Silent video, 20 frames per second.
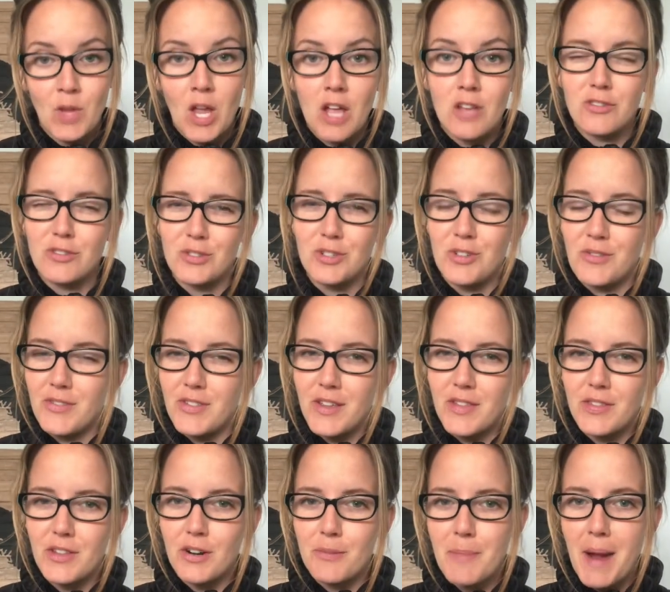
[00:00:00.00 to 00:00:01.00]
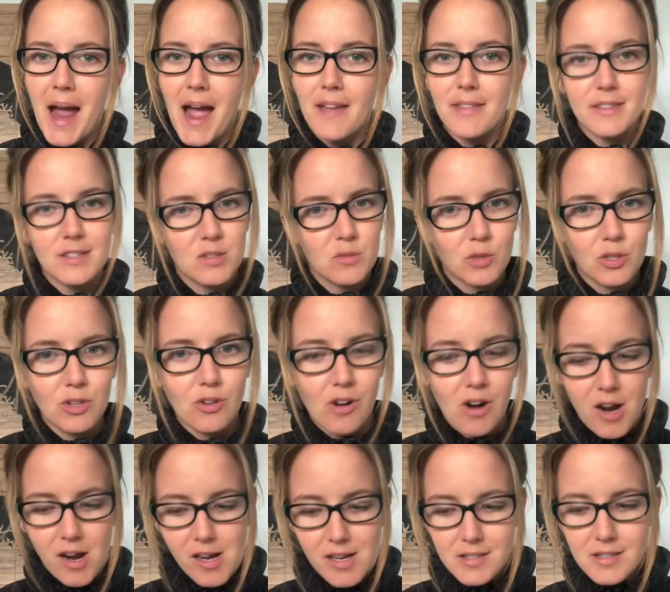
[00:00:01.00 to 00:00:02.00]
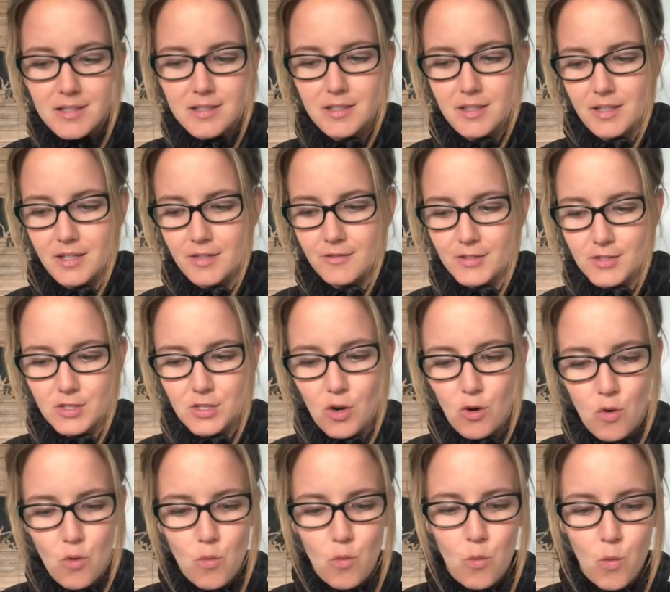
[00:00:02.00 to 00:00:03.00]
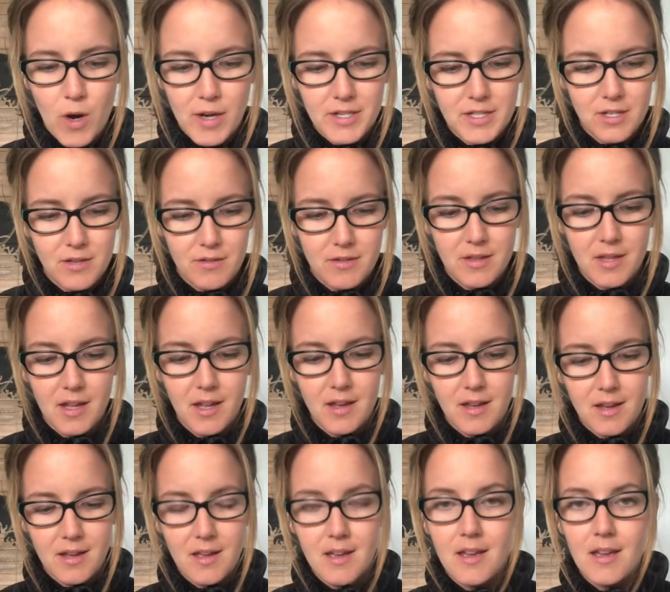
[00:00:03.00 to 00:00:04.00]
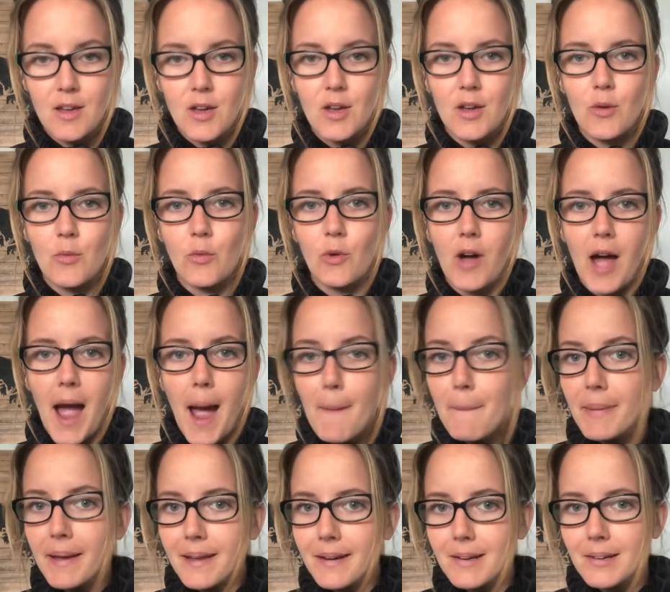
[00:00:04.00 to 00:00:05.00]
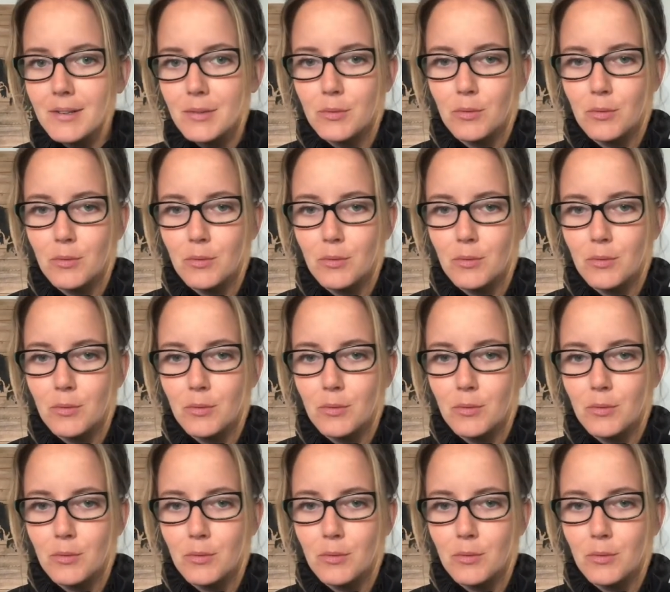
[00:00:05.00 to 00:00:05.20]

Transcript: So do you think their paths will cross? And if so, what do you think will happen?